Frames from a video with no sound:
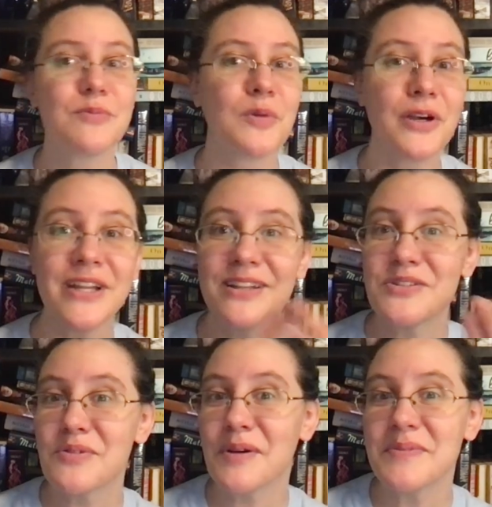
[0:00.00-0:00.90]
we're going to
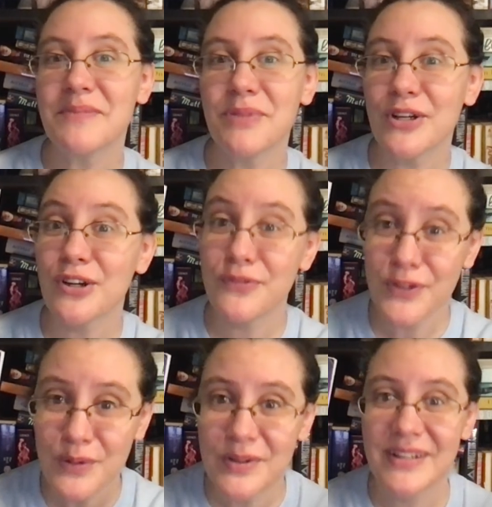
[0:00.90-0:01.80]
interrupt and bring her
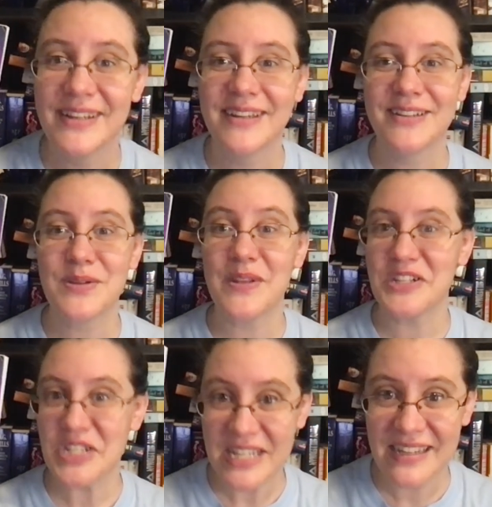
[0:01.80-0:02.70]
food so that
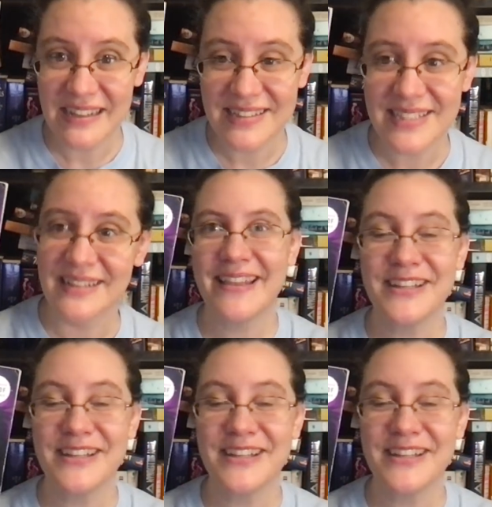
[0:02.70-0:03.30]
she eats.